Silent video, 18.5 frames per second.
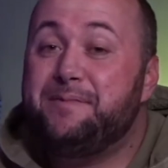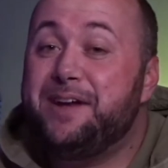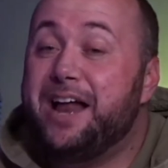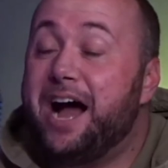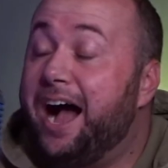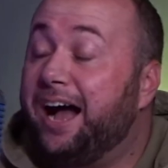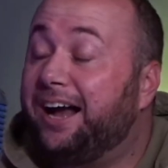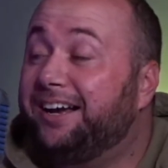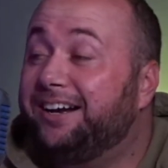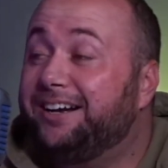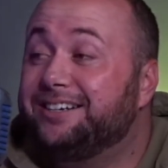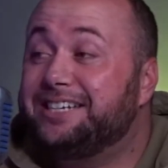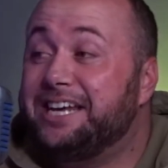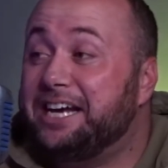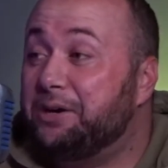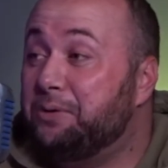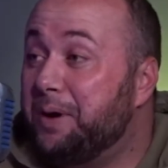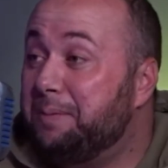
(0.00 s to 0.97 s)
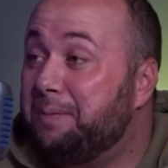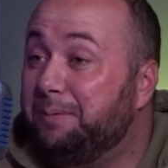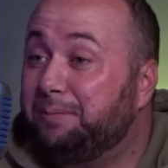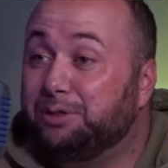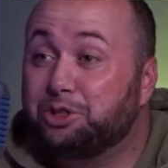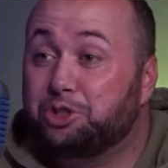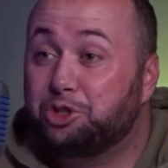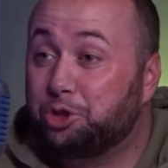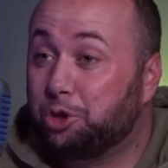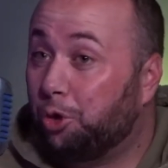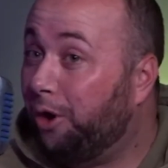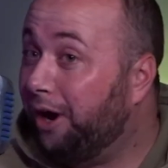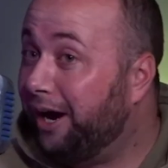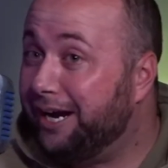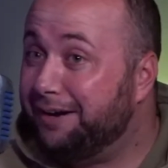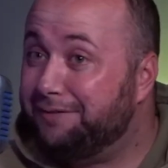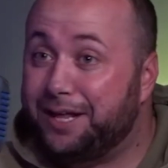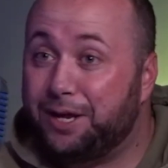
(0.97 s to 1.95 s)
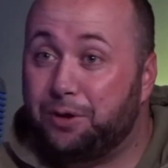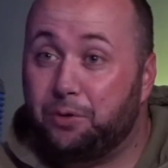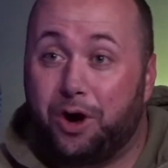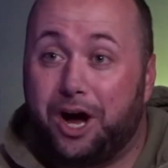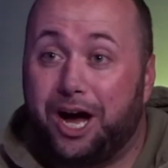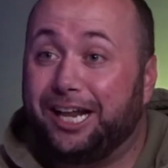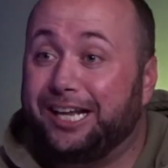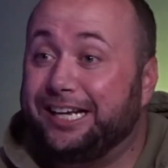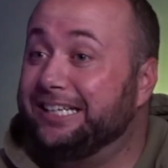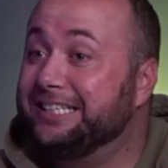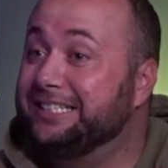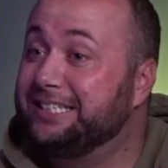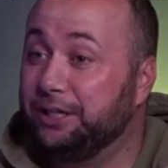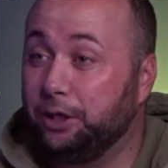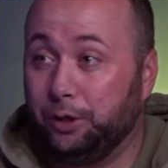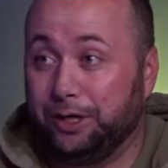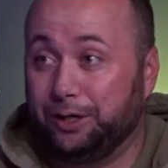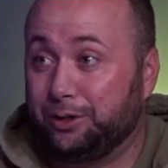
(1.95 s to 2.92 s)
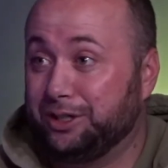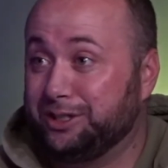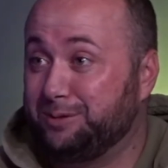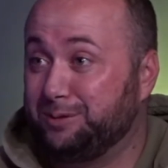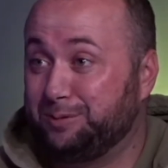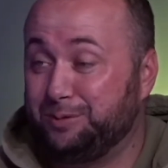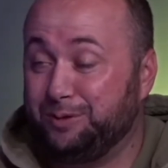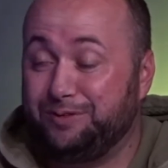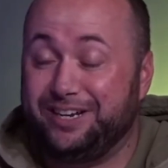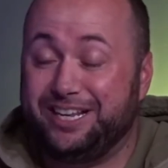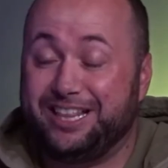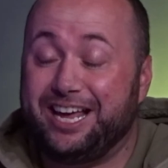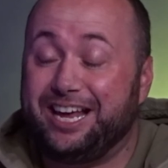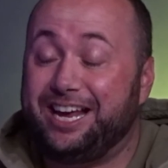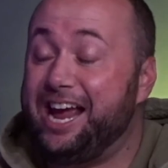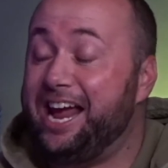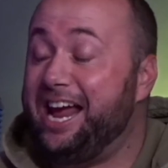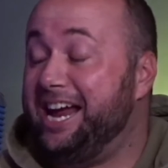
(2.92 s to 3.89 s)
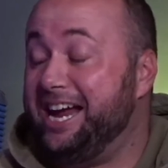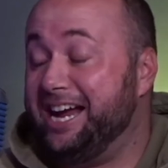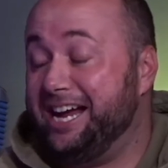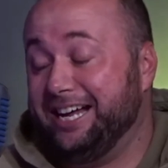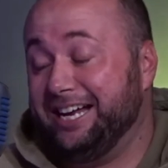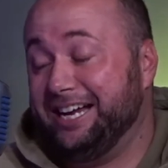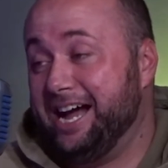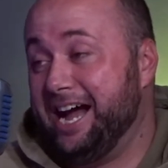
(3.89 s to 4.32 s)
I'm not going to take away people's joy. If they want to consider it a Christmas movie, they can.